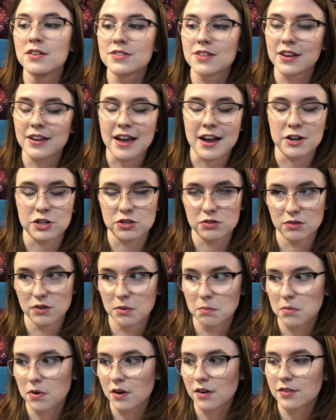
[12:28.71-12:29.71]
as like actual
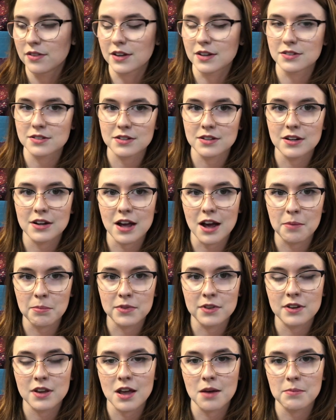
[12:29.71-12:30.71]
important things that need to
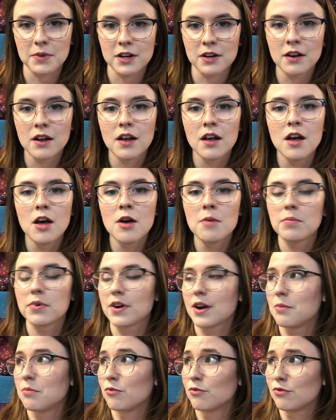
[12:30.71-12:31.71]
happen in the campaign. But
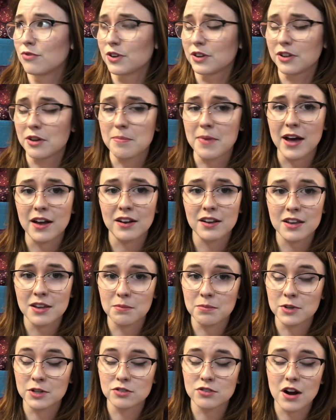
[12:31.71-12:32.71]
I'm really bad at
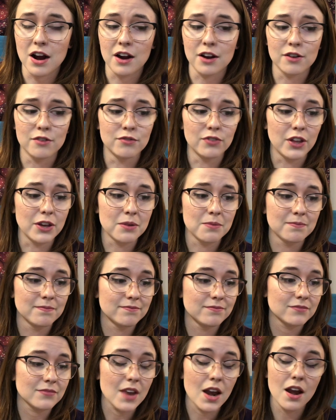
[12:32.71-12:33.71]
keeping track of like
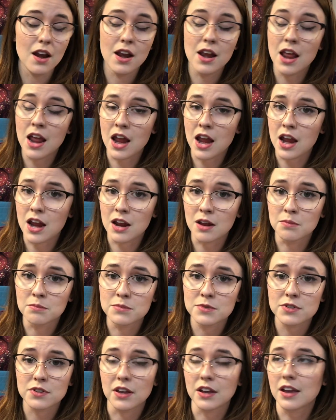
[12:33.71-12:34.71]

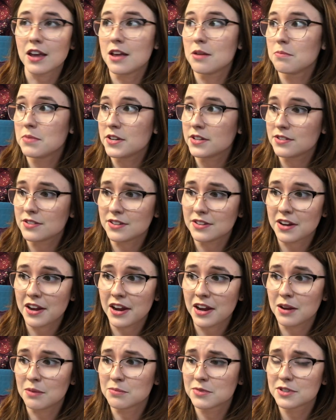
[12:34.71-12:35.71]
names, like NPC
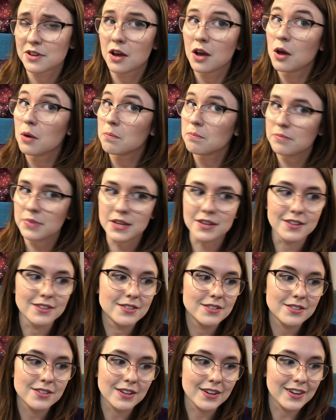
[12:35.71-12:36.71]
names,
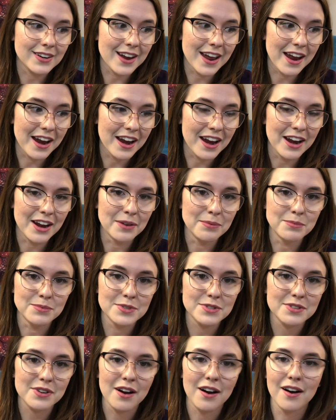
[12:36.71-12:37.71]
PC
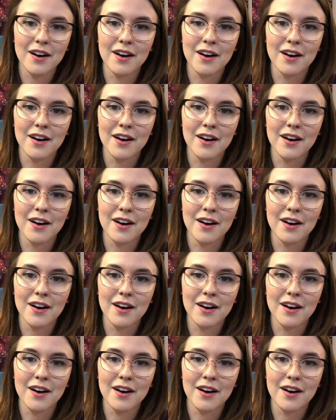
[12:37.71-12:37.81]
names,